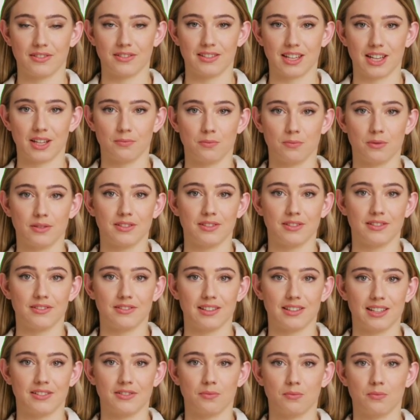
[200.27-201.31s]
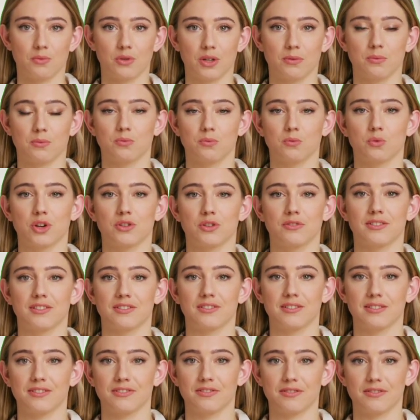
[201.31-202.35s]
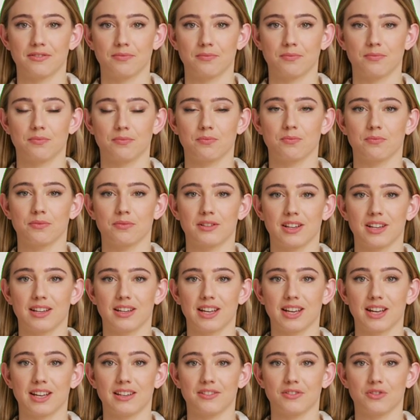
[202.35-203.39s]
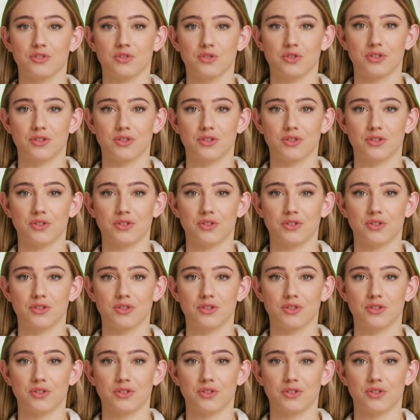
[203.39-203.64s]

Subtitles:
databases, and deployment processes. Enhance your